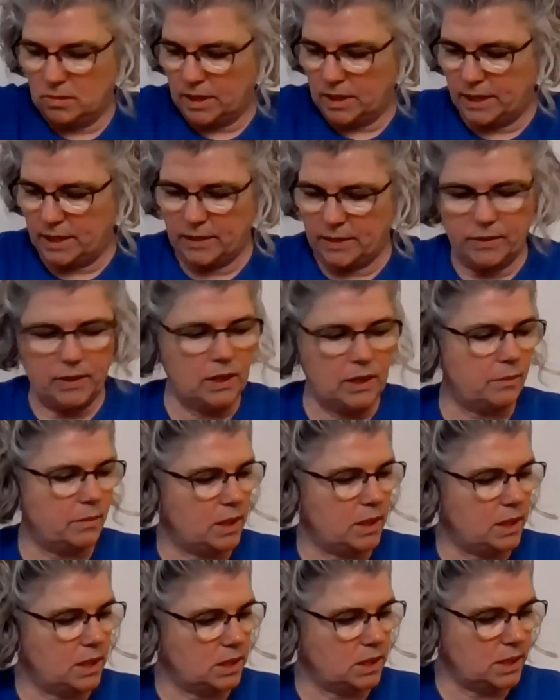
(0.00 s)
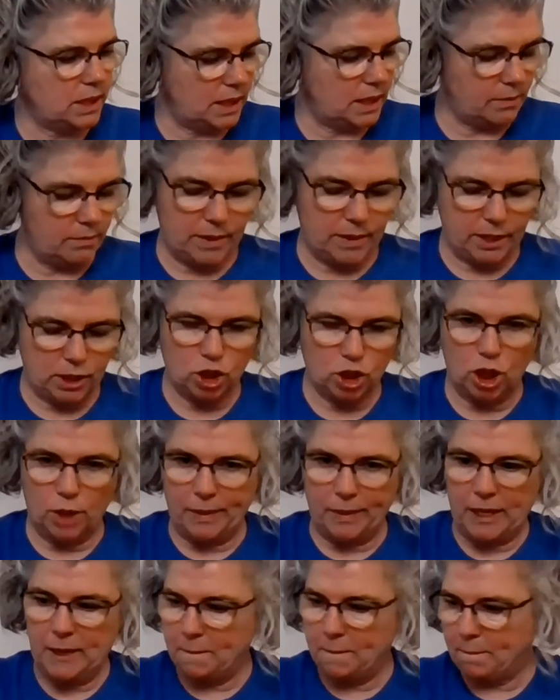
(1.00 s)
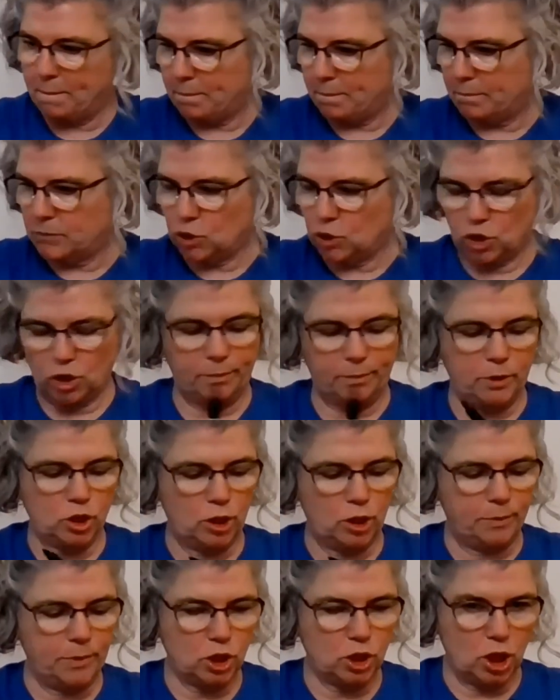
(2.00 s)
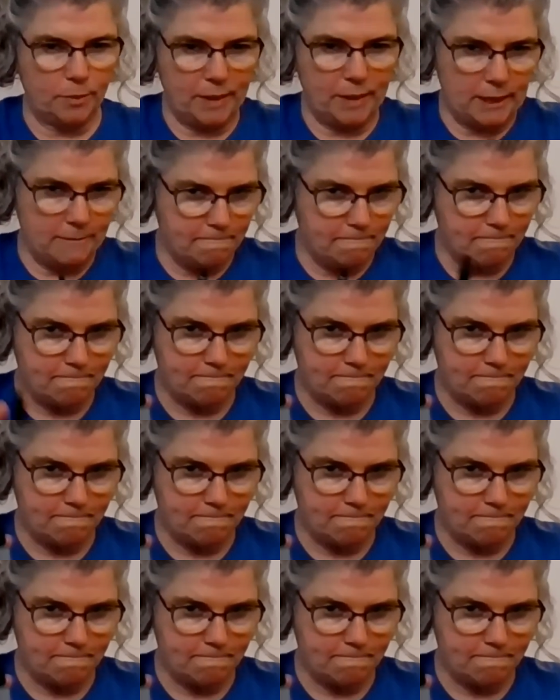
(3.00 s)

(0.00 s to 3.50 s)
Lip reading: Right, and then I'm going to take my Sharpie, Sharpie,